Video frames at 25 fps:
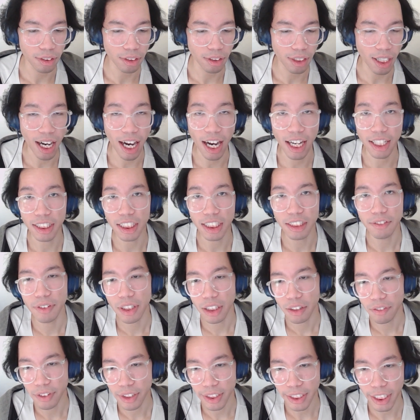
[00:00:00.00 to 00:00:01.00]
ID
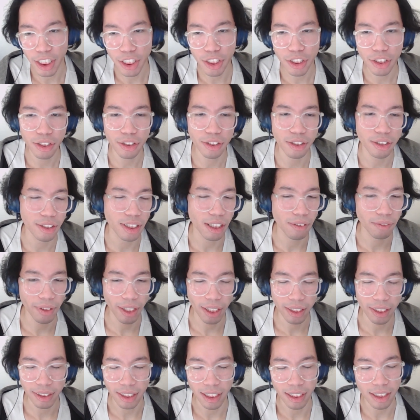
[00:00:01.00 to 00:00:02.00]
verification, stuff
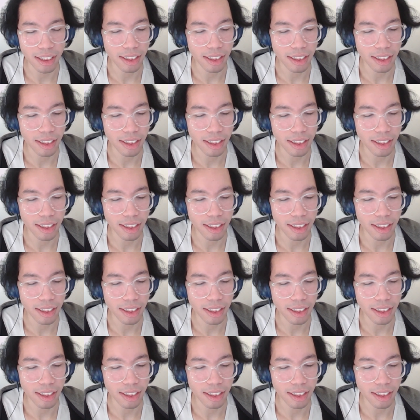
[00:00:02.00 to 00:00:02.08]
like that.